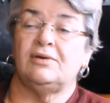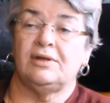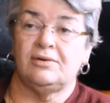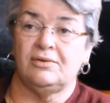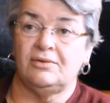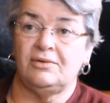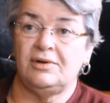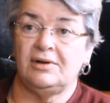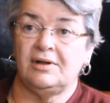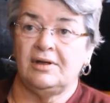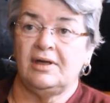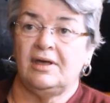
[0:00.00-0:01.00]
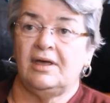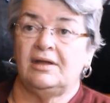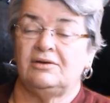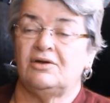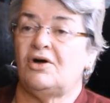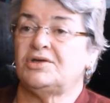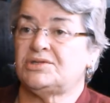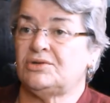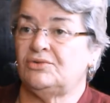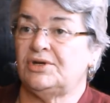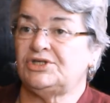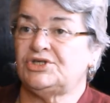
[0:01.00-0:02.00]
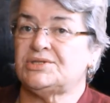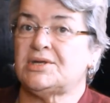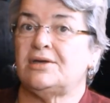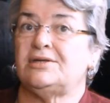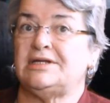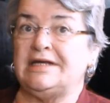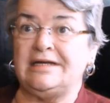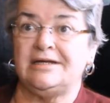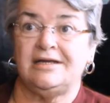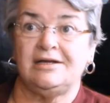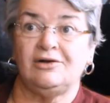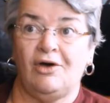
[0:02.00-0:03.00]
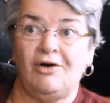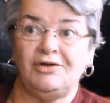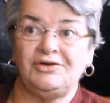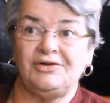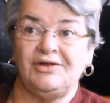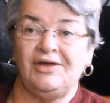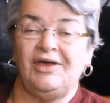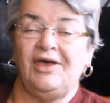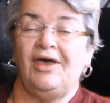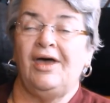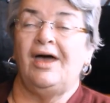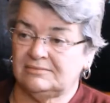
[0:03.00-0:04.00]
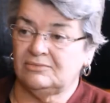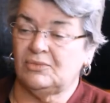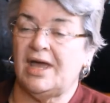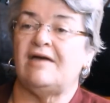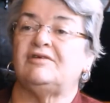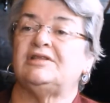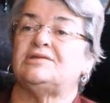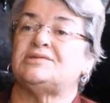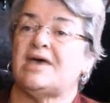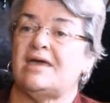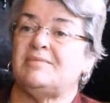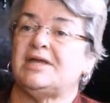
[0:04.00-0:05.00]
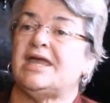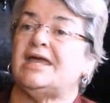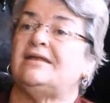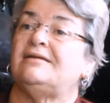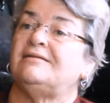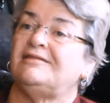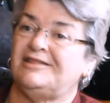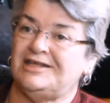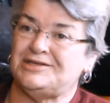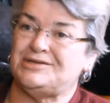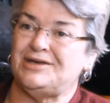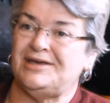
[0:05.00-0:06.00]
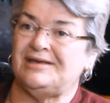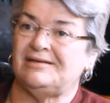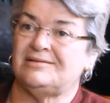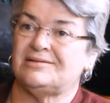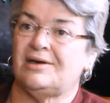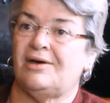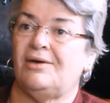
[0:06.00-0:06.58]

very good. Nice and rich, so you didn't need a lot. We're having the same again this year.